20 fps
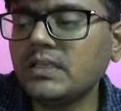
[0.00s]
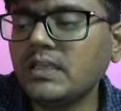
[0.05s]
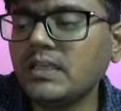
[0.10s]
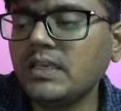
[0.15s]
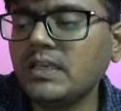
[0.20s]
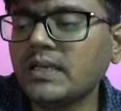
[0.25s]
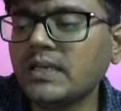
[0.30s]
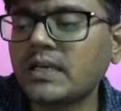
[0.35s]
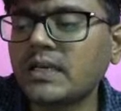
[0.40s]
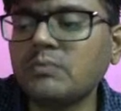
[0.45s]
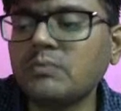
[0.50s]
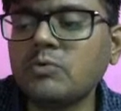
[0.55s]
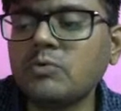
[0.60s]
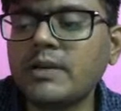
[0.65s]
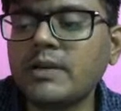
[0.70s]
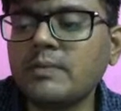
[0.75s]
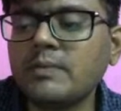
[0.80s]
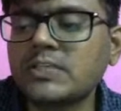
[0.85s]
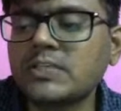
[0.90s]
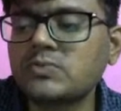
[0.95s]
Internal movement
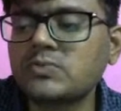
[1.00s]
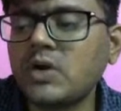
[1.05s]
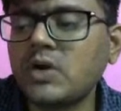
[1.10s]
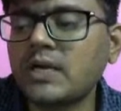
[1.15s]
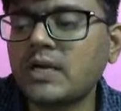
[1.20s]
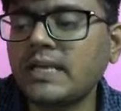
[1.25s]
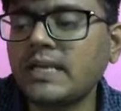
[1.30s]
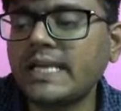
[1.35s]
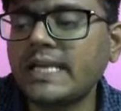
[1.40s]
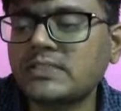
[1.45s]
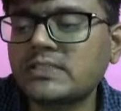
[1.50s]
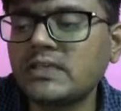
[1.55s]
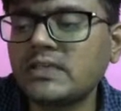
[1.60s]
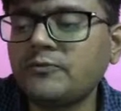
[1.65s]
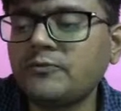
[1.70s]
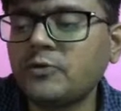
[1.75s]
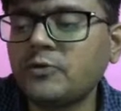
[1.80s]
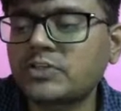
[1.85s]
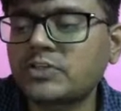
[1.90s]
means what? External force